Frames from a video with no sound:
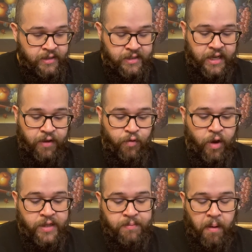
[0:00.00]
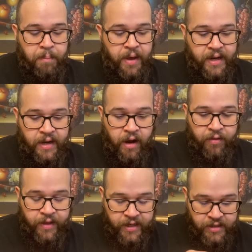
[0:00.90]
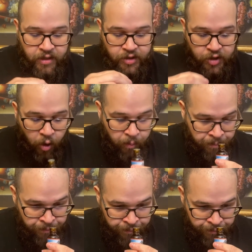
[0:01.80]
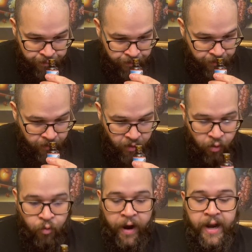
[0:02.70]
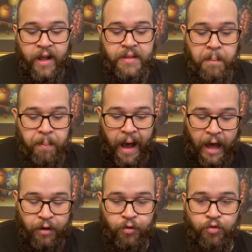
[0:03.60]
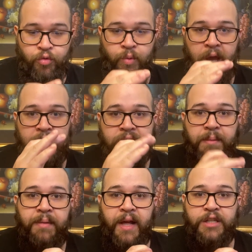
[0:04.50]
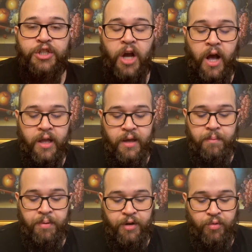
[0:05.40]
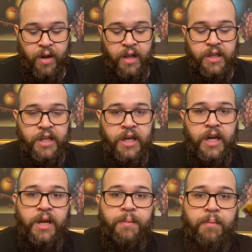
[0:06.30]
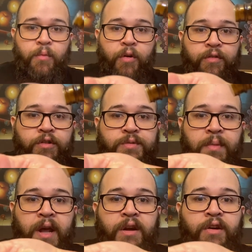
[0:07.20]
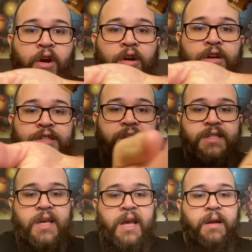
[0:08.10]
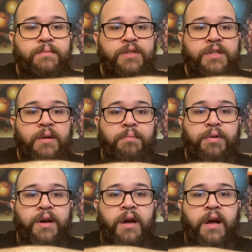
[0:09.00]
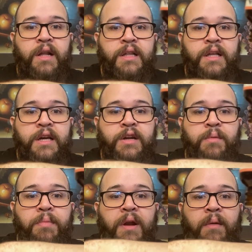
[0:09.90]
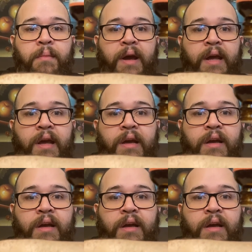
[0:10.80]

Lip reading: to give you guys my opinion on this. So right out the bottle, you get some of that chocolate, but you get a little bit more of those mandarin oranges. And I'm just going to put a little bit on my